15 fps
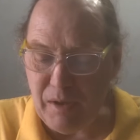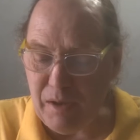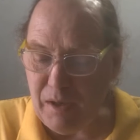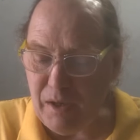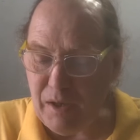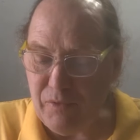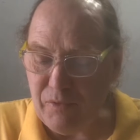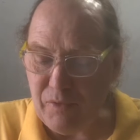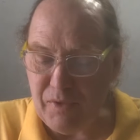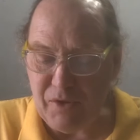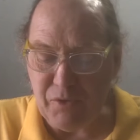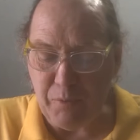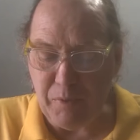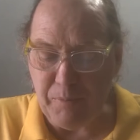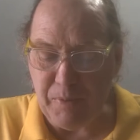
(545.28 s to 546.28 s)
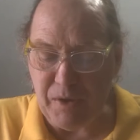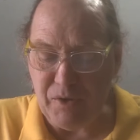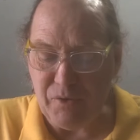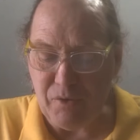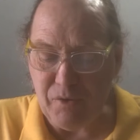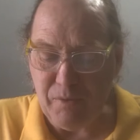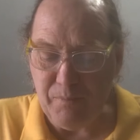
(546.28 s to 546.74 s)
this
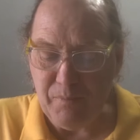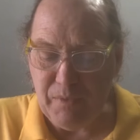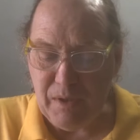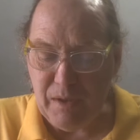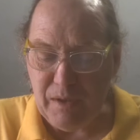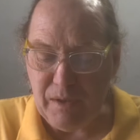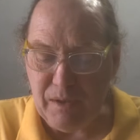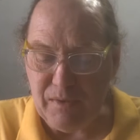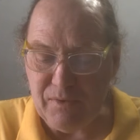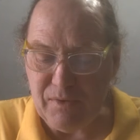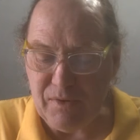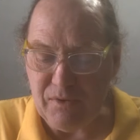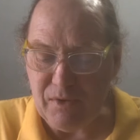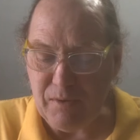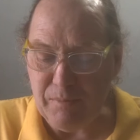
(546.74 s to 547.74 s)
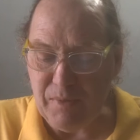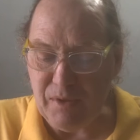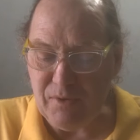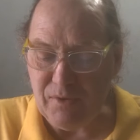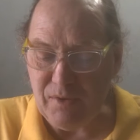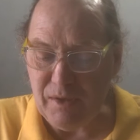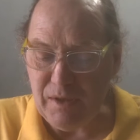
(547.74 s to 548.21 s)
proposal consisted
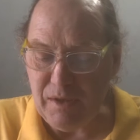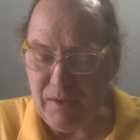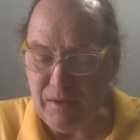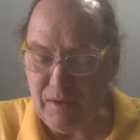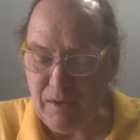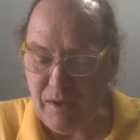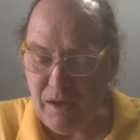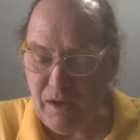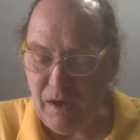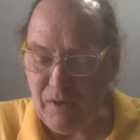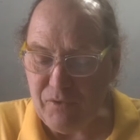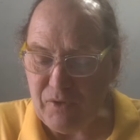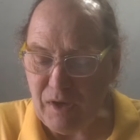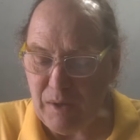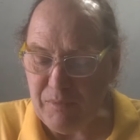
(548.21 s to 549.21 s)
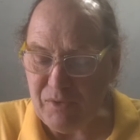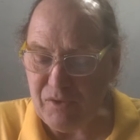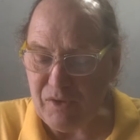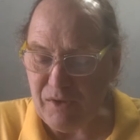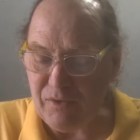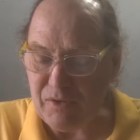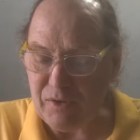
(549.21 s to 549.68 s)
mostly of Thomas
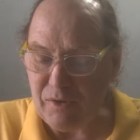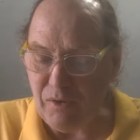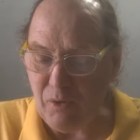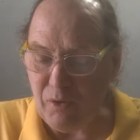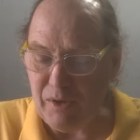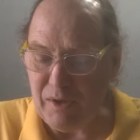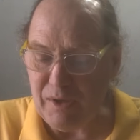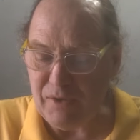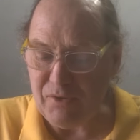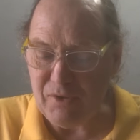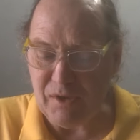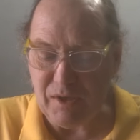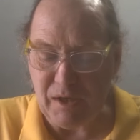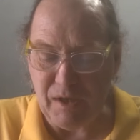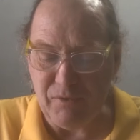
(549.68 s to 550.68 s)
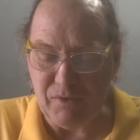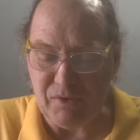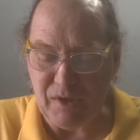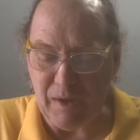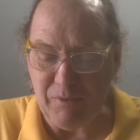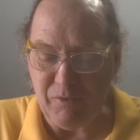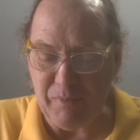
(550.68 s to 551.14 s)
Jefferson holding a stick over
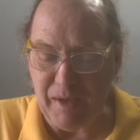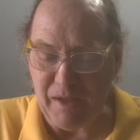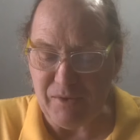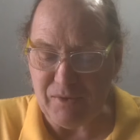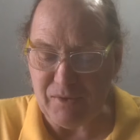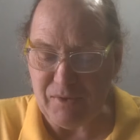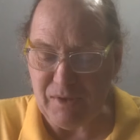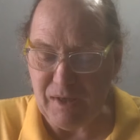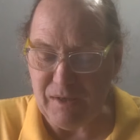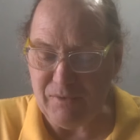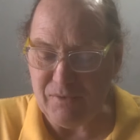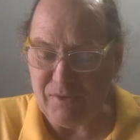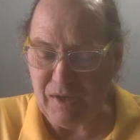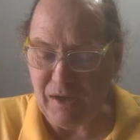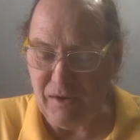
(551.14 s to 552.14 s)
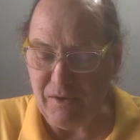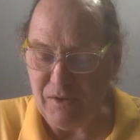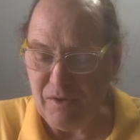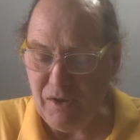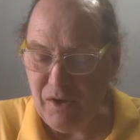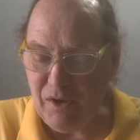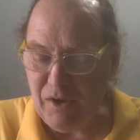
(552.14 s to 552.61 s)
James Madison's head and shouting,
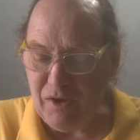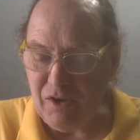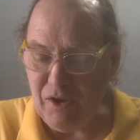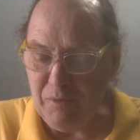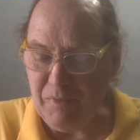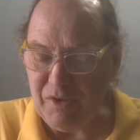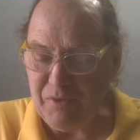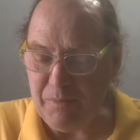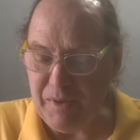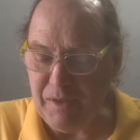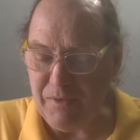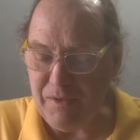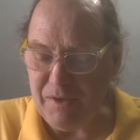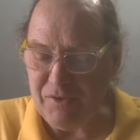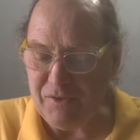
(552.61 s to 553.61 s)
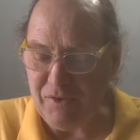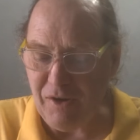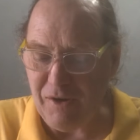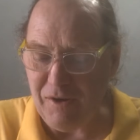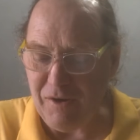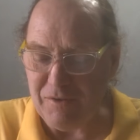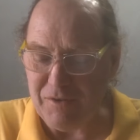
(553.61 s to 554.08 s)
"You must be this
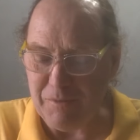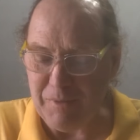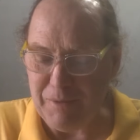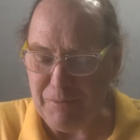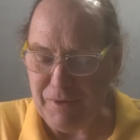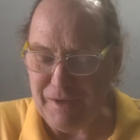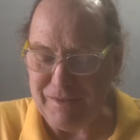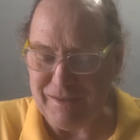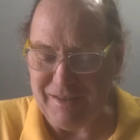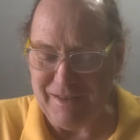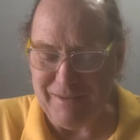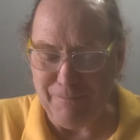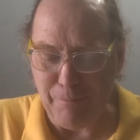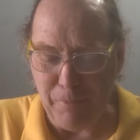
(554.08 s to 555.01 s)
tall to be president."